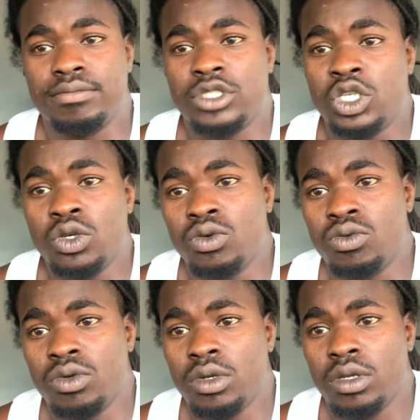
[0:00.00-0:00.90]
two,
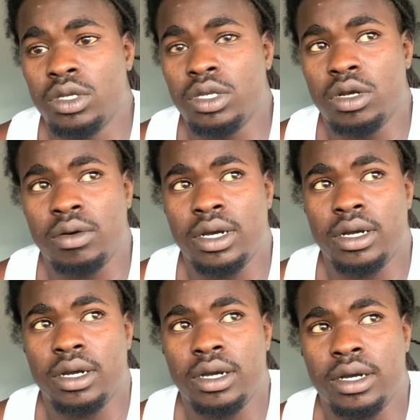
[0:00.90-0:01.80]
you know, uh,
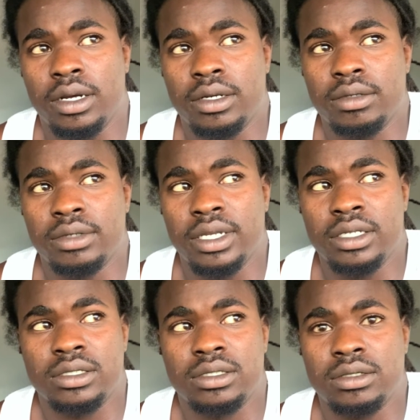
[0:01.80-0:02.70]
uh,
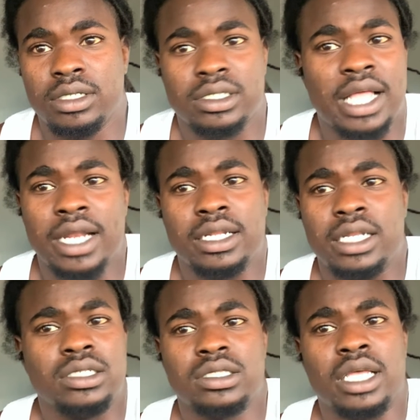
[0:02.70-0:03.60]
it's not in
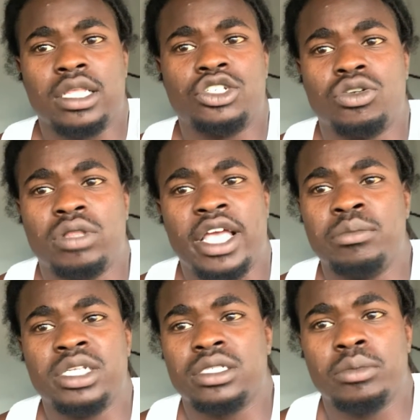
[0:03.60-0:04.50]
any state that you
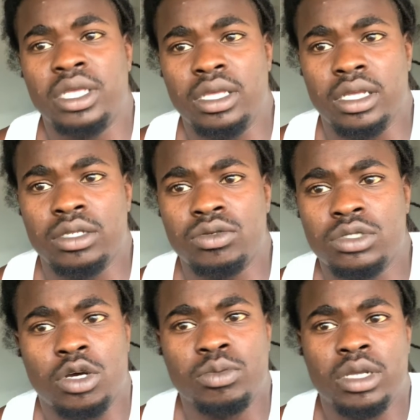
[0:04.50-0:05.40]
claimed it to be in. You
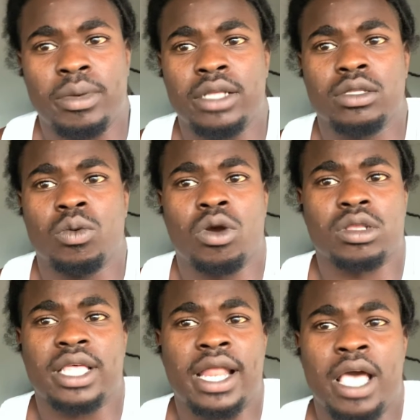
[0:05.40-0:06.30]
told me about the
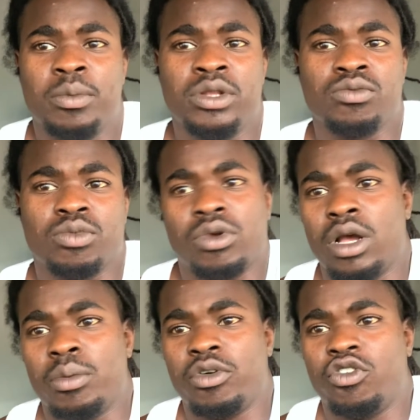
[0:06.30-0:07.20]
work that had been
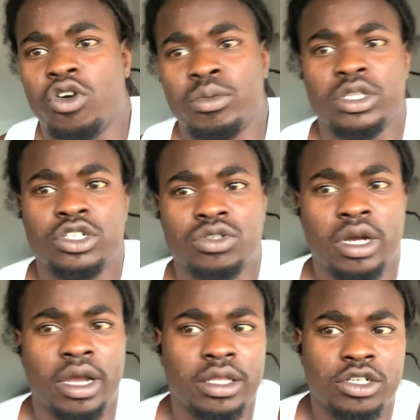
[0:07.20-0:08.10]
performed on the
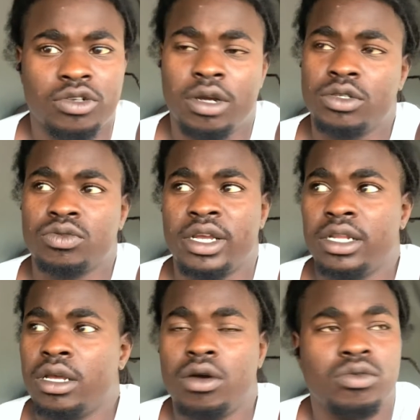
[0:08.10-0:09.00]
truck, and the truck was ready
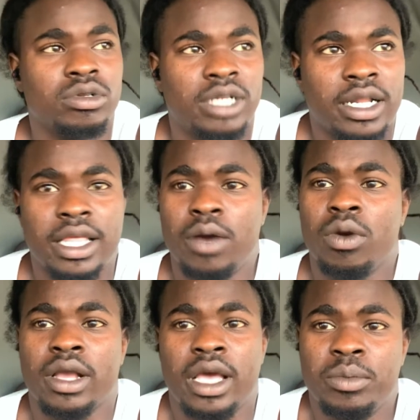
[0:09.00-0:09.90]
to go. Well, none of that
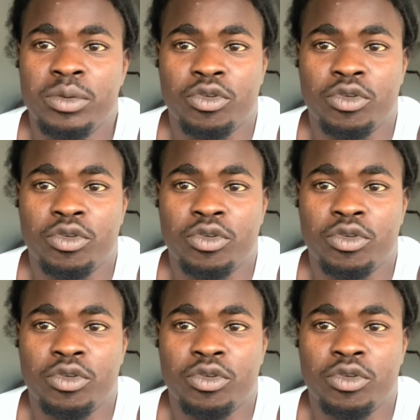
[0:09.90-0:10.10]
work had been